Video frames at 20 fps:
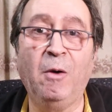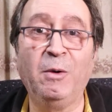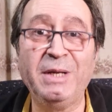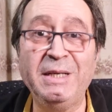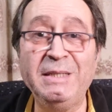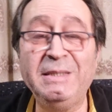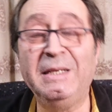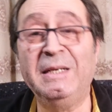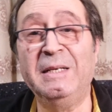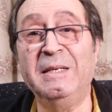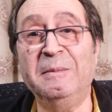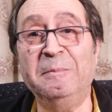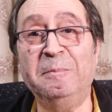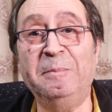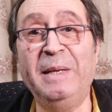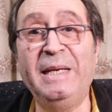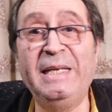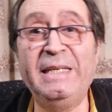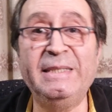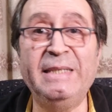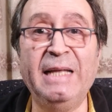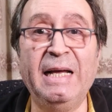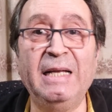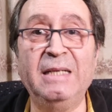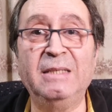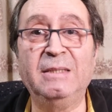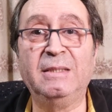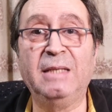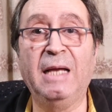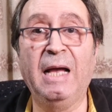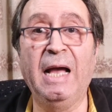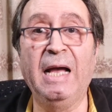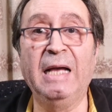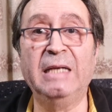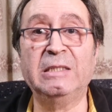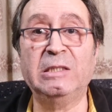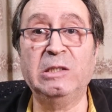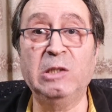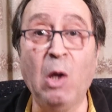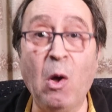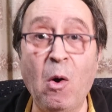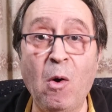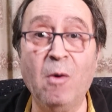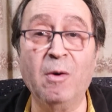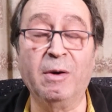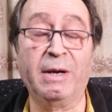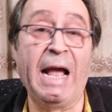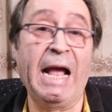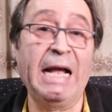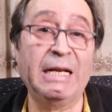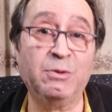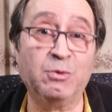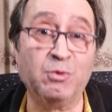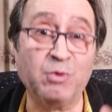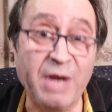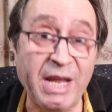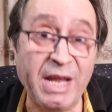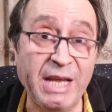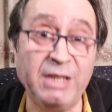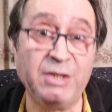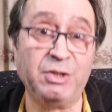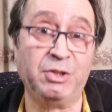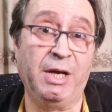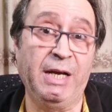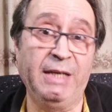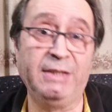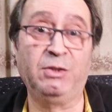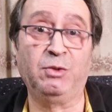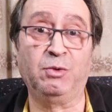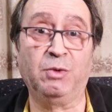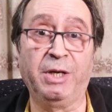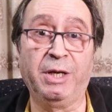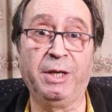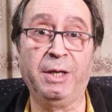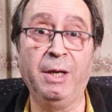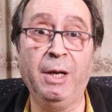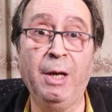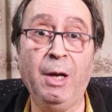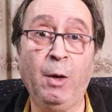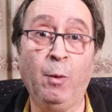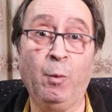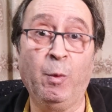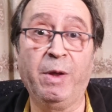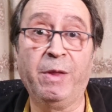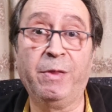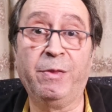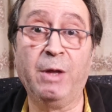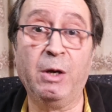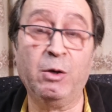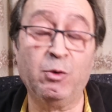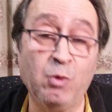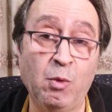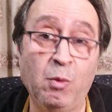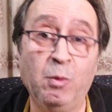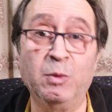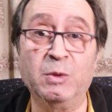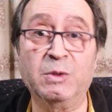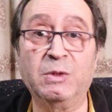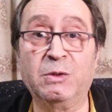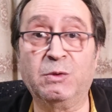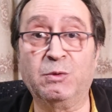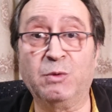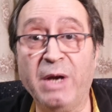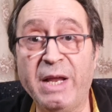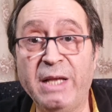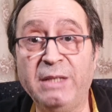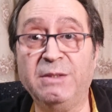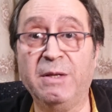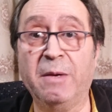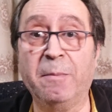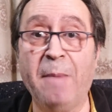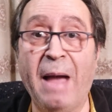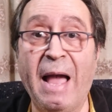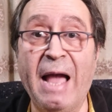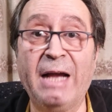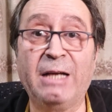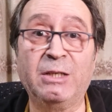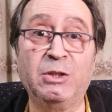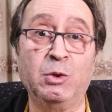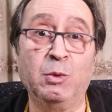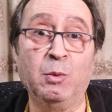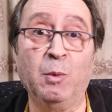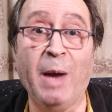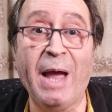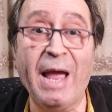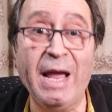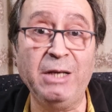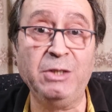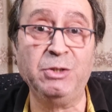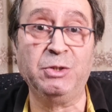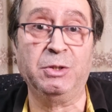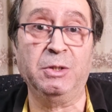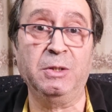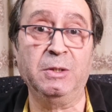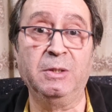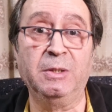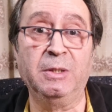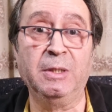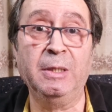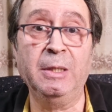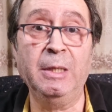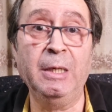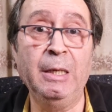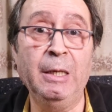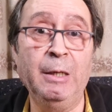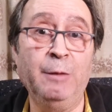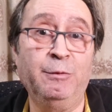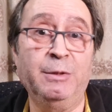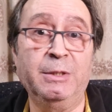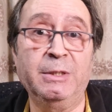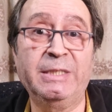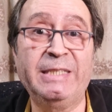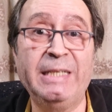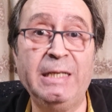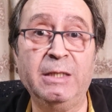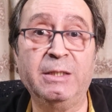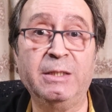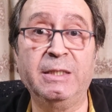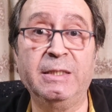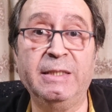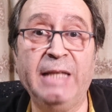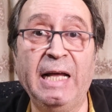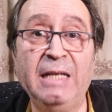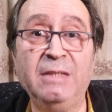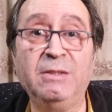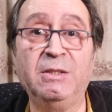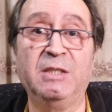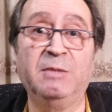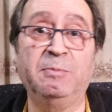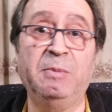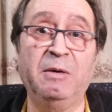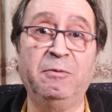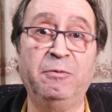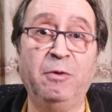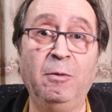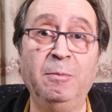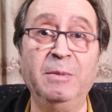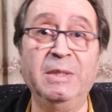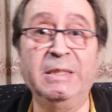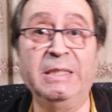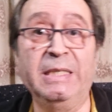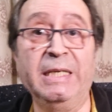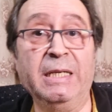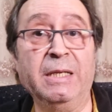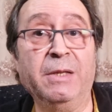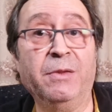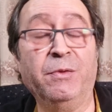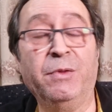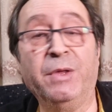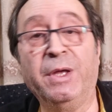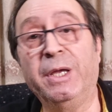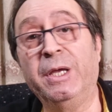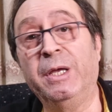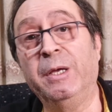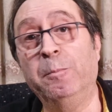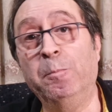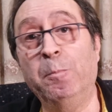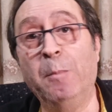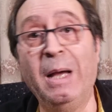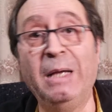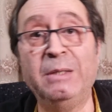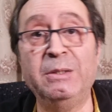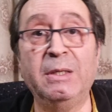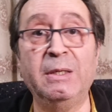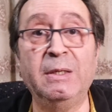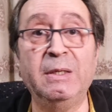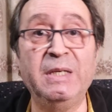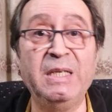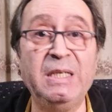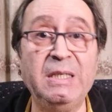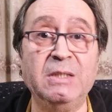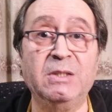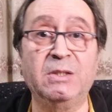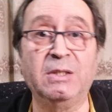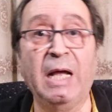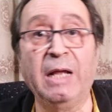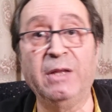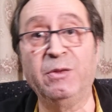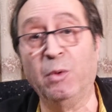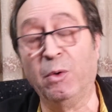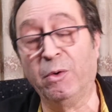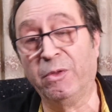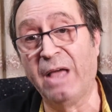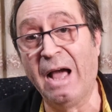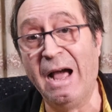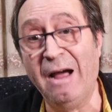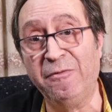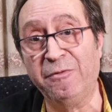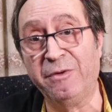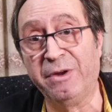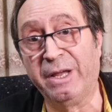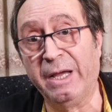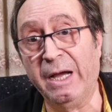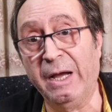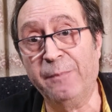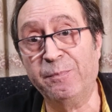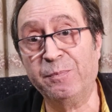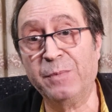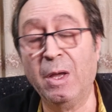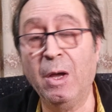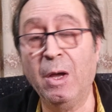Oriental belly dance has long and rich history, with roots tracing back to ancient fertility dances performed in the Middle East and North Africa.